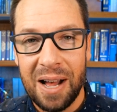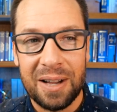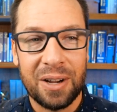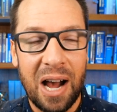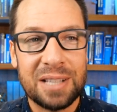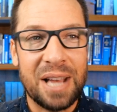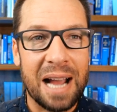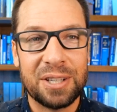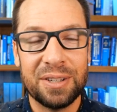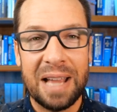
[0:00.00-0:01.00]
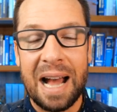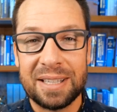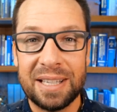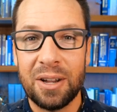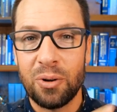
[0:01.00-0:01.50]
God's acting
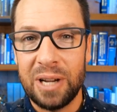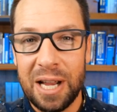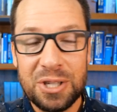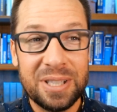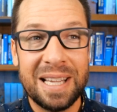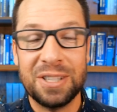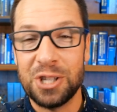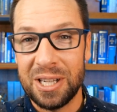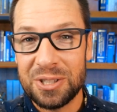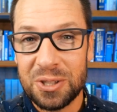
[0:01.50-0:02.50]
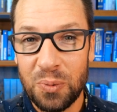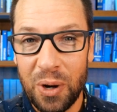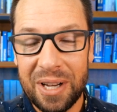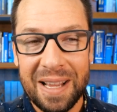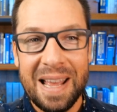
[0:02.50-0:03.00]
in creation in Genesis
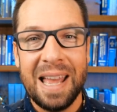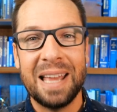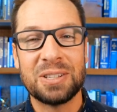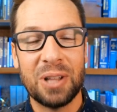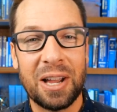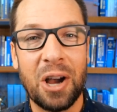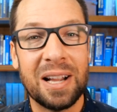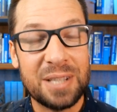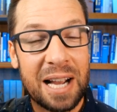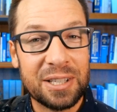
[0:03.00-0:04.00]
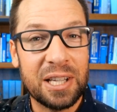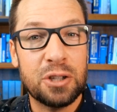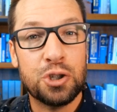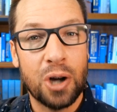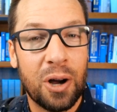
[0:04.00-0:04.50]
1 is like God's acting
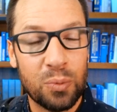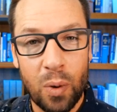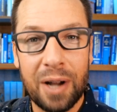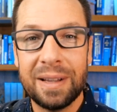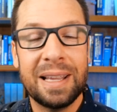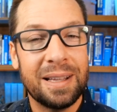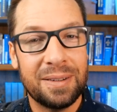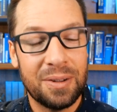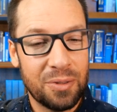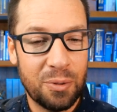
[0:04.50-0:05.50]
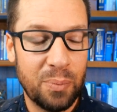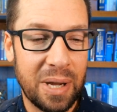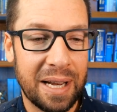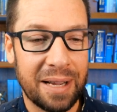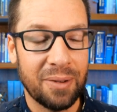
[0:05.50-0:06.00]
in John 1 in the
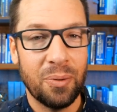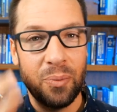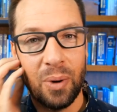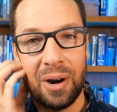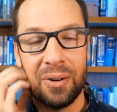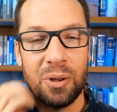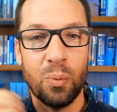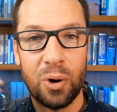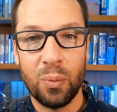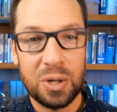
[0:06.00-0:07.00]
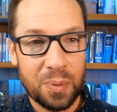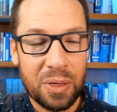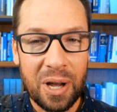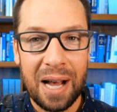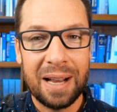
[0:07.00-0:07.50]
beginning, where the Word was
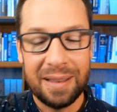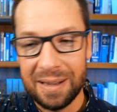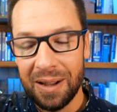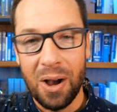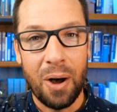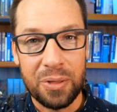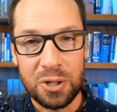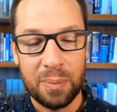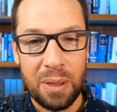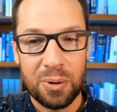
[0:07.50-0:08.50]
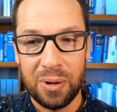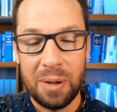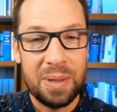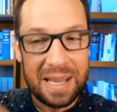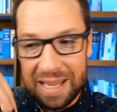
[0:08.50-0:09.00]
with God, and then all things are made through
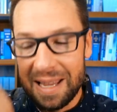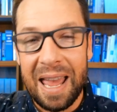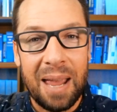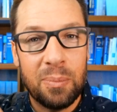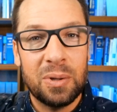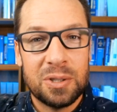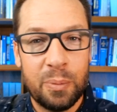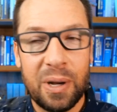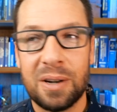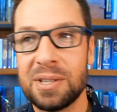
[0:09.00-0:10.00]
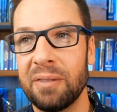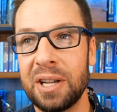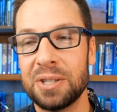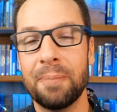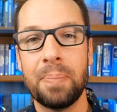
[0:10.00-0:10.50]
him, and then he came to be our
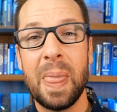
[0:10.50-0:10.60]
salvation.